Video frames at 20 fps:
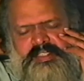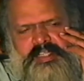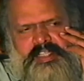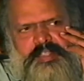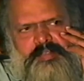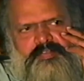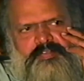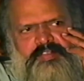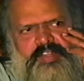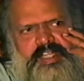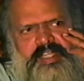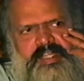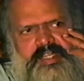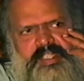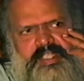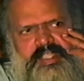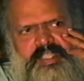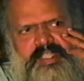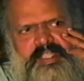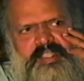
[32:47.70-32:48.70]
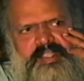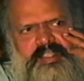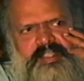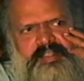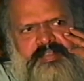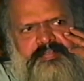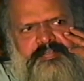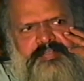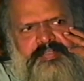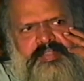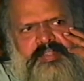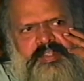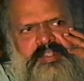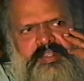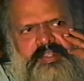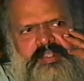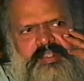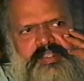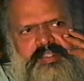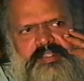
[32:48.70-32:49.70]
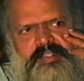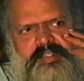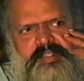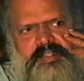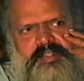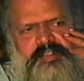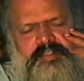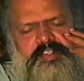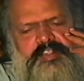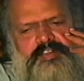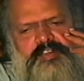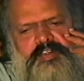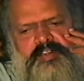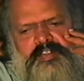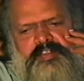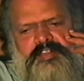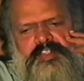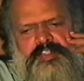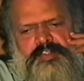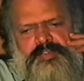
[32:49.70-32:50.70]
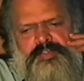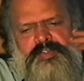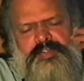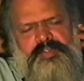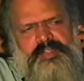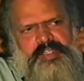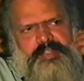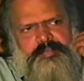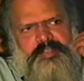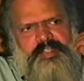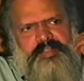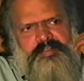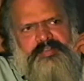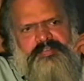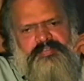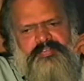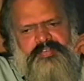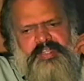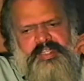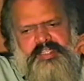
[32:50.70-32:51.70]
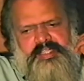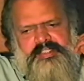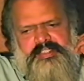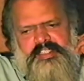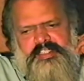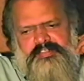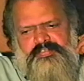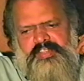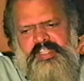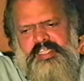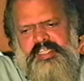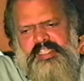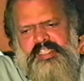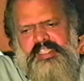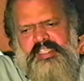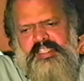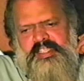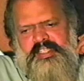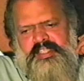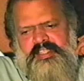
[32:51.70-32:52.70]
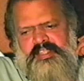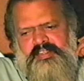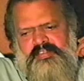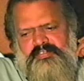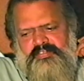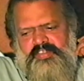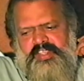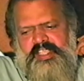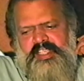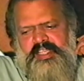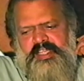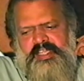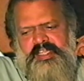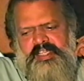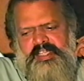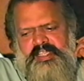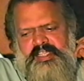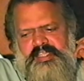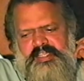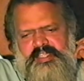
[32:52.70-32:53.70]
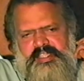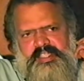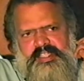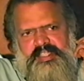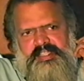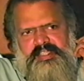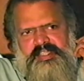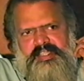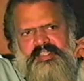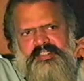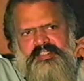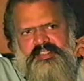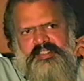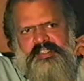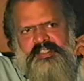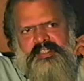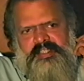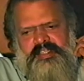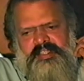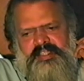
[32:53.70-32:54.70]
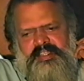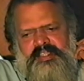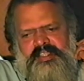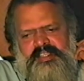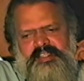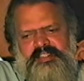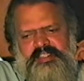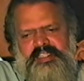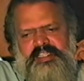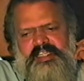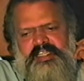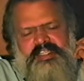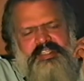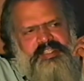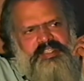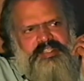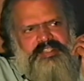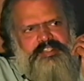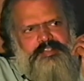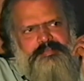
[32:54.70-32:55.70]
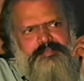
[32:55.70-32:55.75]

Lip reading: name, VT. He is known among friends as VT. VT, that is the initials.